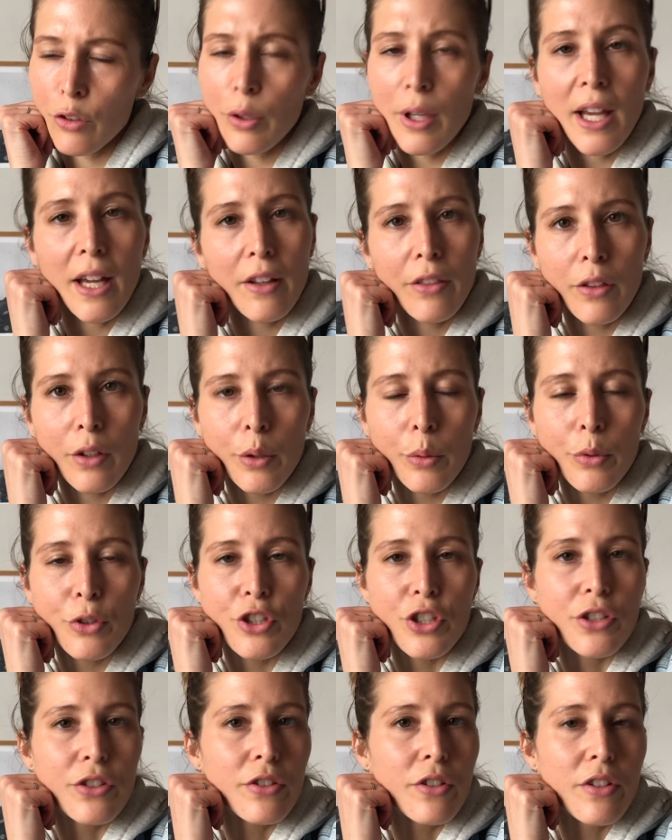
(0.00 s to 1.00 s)
So yeah, I thought I
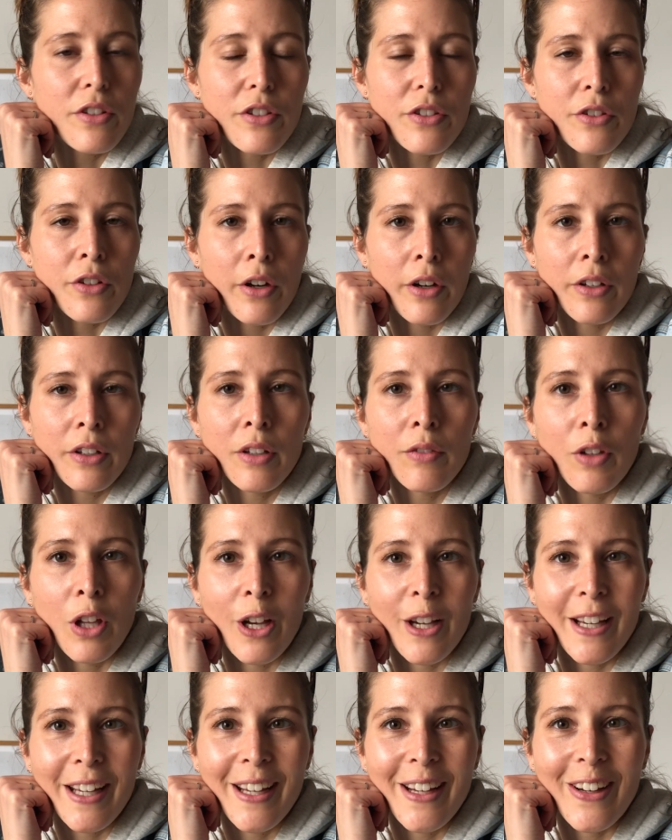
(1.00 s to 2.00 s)
would just start the
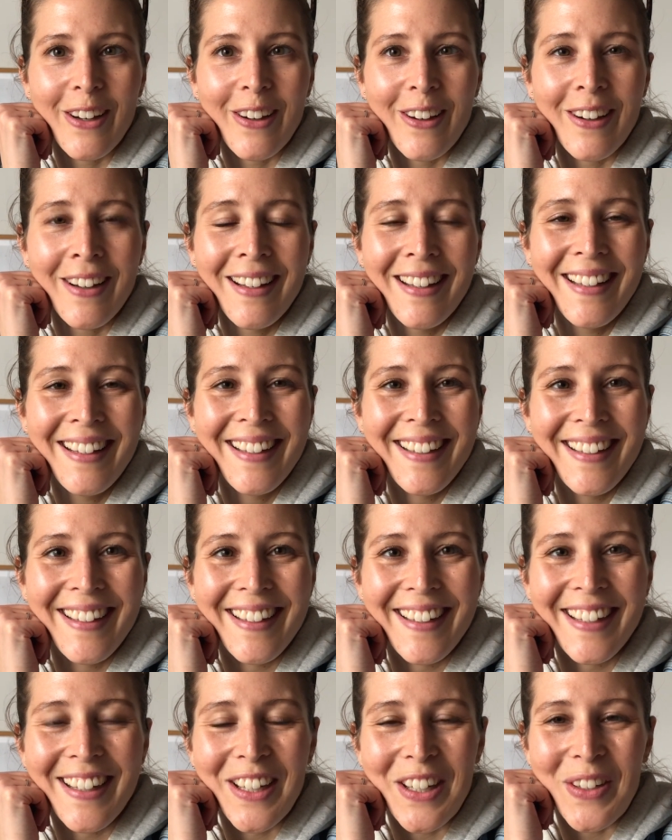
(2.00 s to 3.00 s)
vlog here
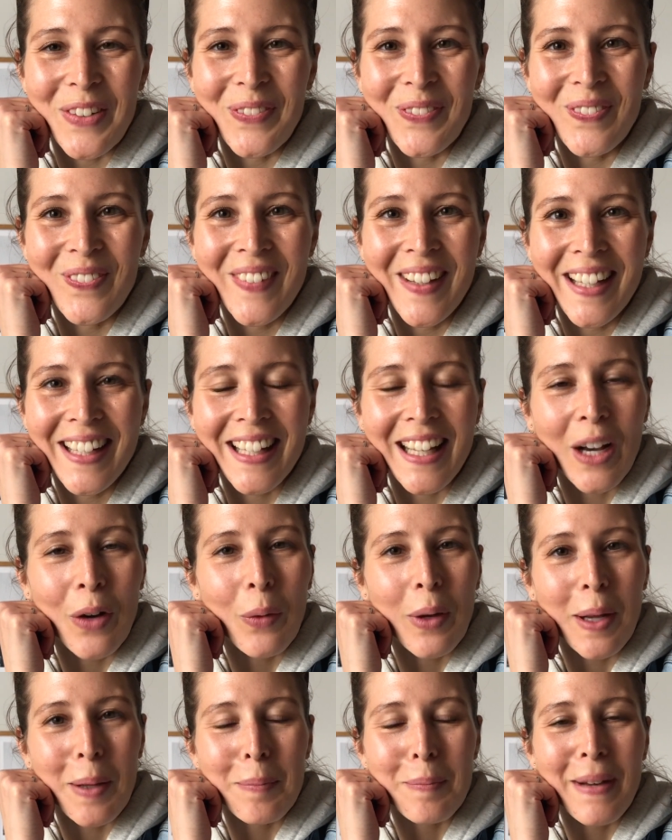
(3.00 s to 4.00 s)

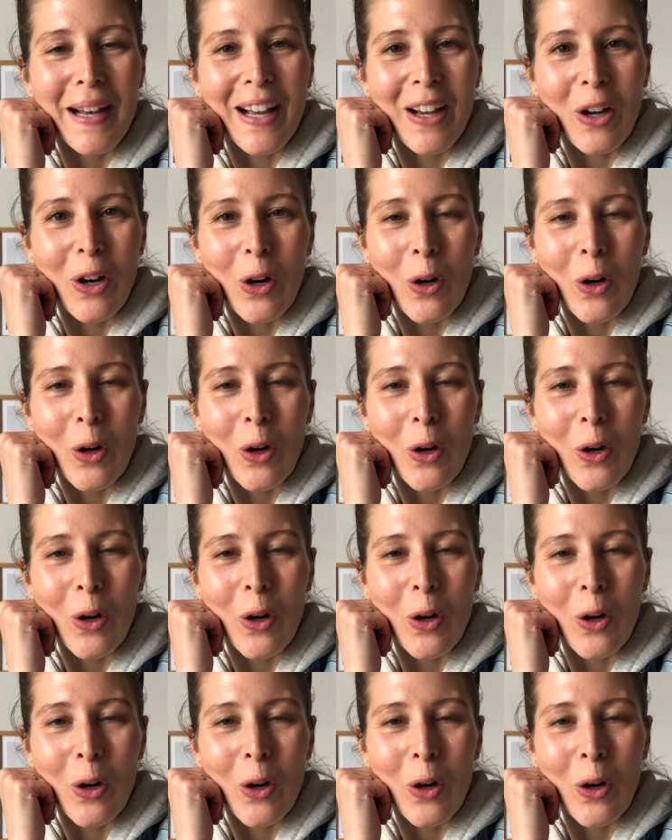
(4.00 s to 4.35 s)
now when I'm back